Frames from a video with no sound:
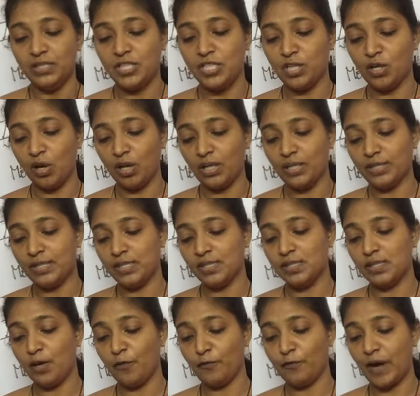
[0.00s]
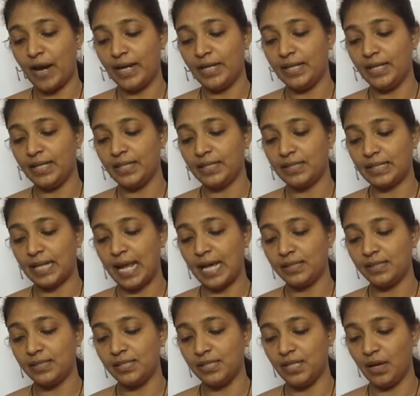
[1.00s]
Geologists are finding
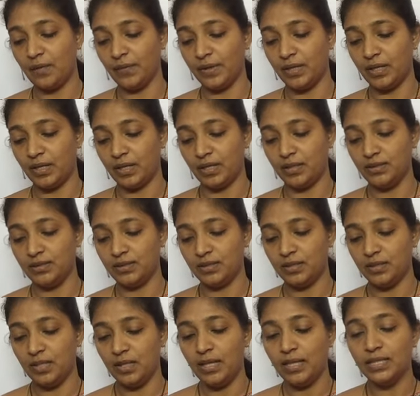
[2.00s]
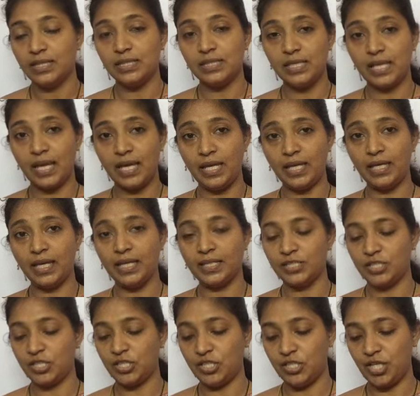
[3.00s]
cracks in our earth, saying
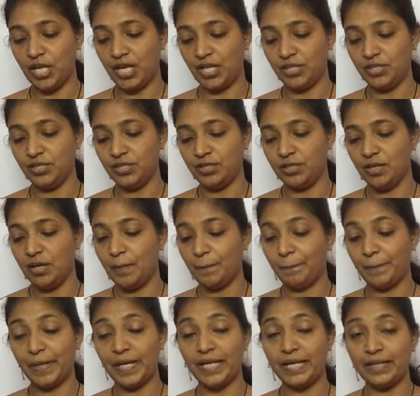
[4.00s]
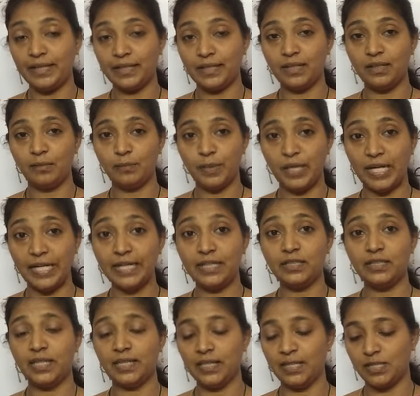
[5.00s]
it's change,
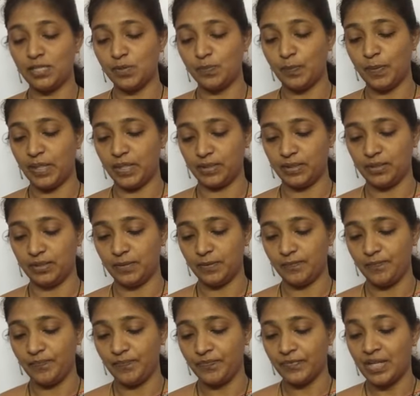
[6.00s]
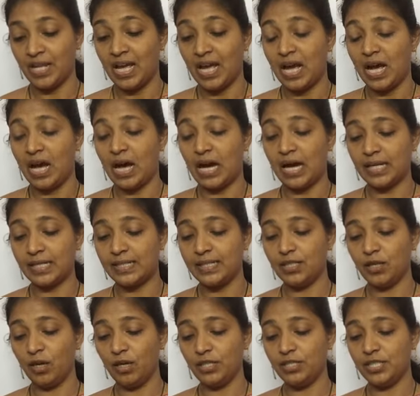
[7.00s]
predicting its birth.
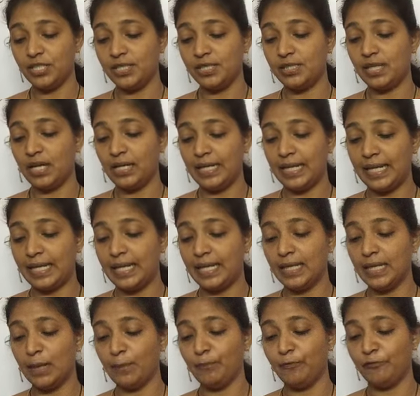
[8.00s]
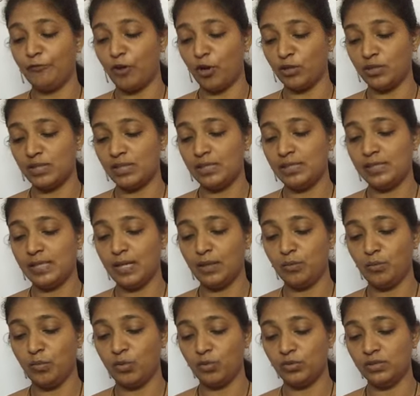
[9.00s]
Archaeologists are digging up fossils
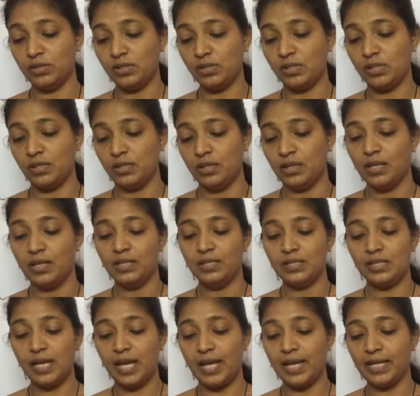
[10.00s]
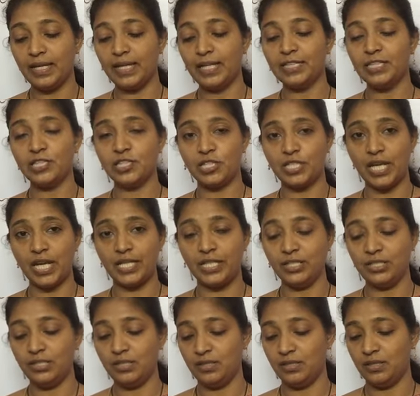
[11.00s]
and bones, saying it's
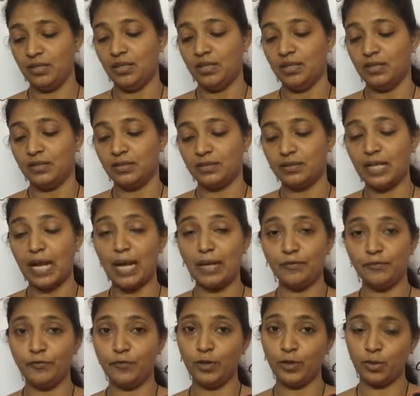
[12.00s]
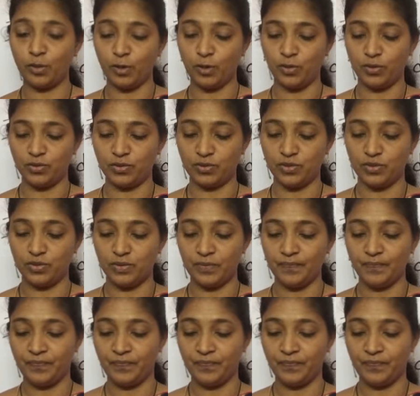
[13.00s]
change, time for clones.